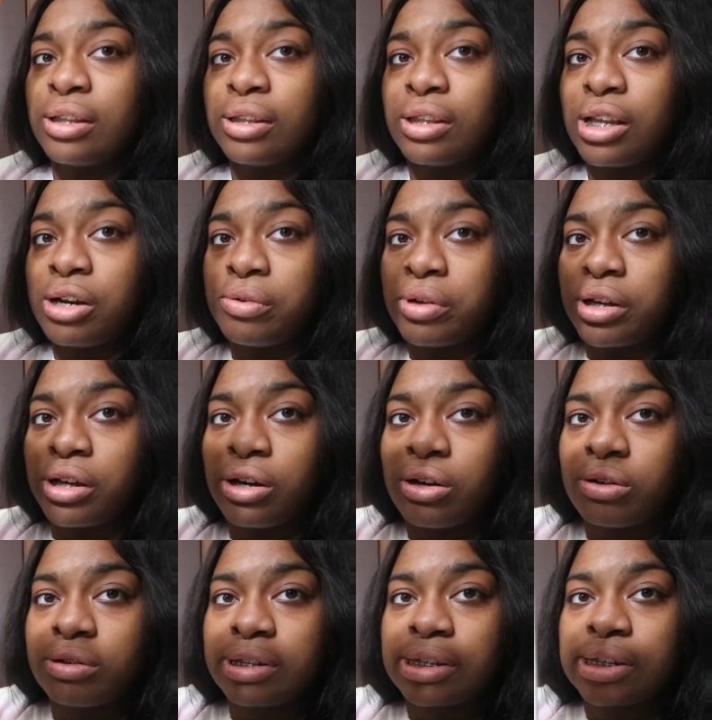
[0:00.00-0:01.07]
There we
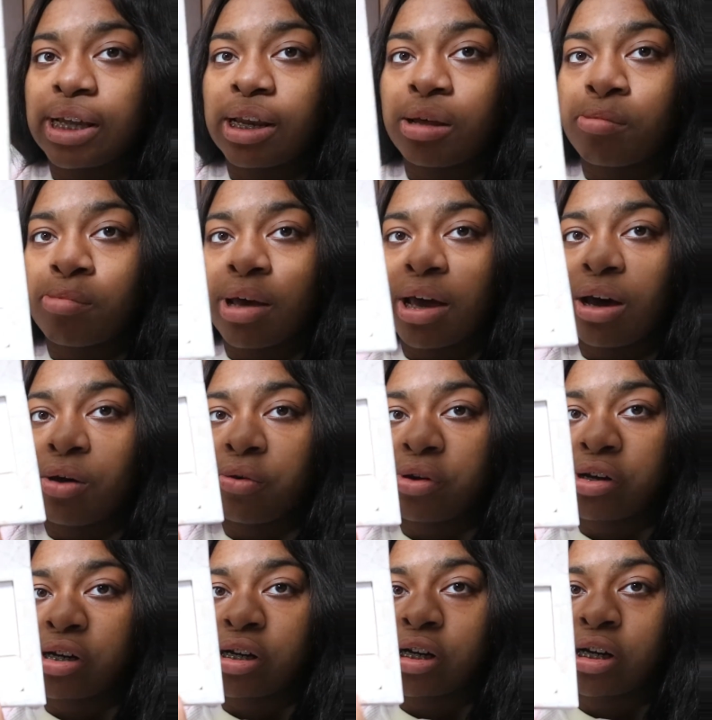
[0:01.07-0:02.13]
go, setting
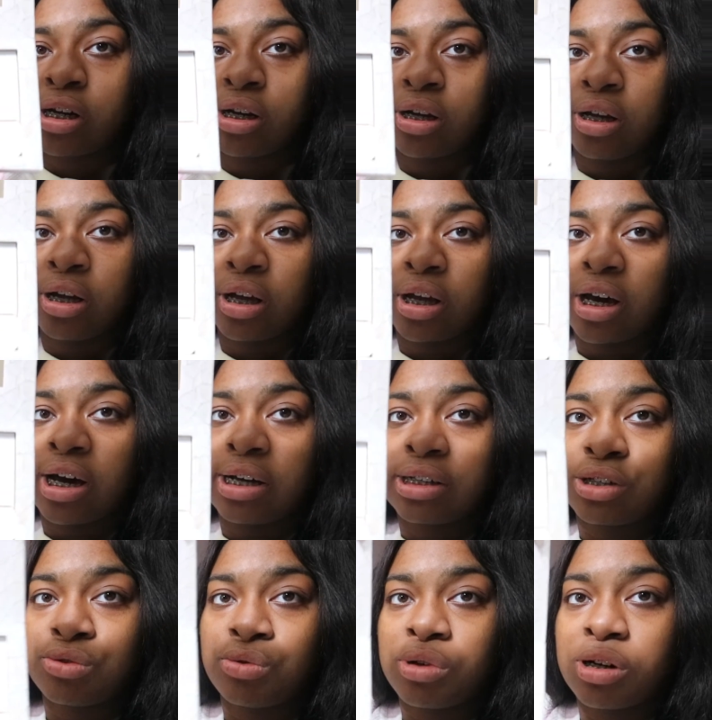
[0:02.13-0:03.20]
powder,
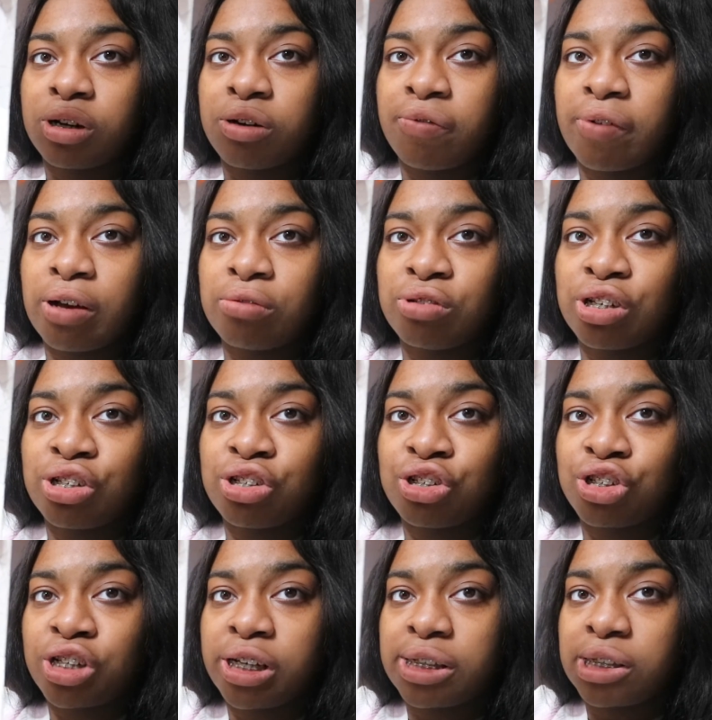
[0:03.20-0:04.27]
contour, foundation
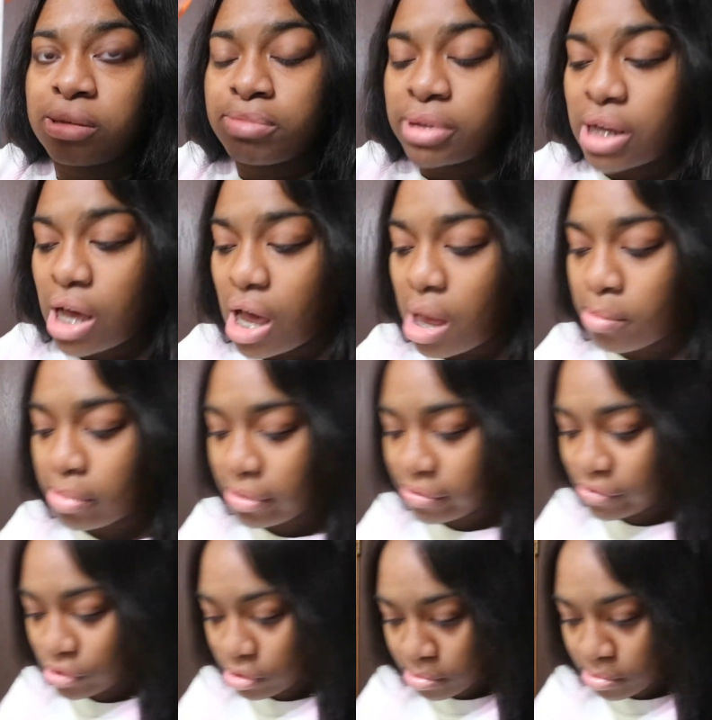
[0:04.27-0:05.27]
shades up top for